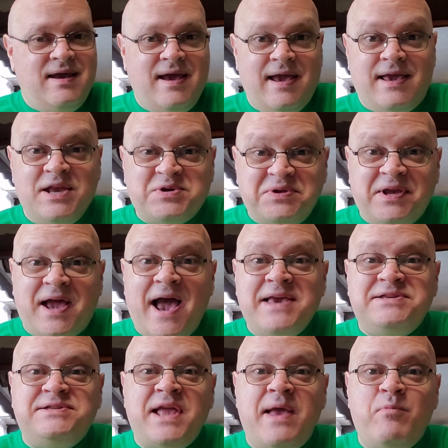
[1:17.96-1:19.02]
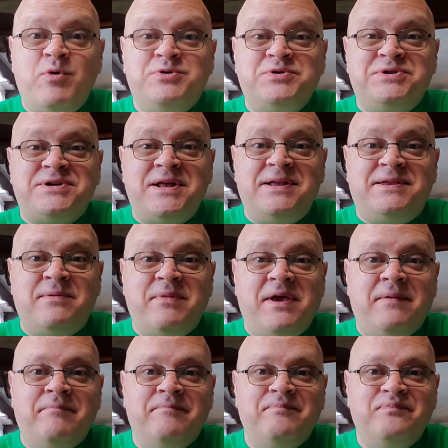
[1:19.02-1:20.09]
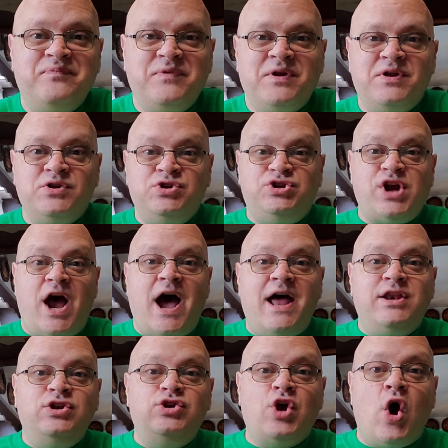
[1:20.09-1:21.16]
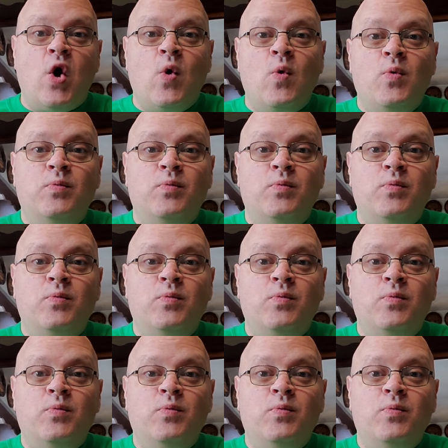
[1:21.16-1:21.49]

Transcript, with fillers: And guess what the guy's name was who sent it to me? John Doe.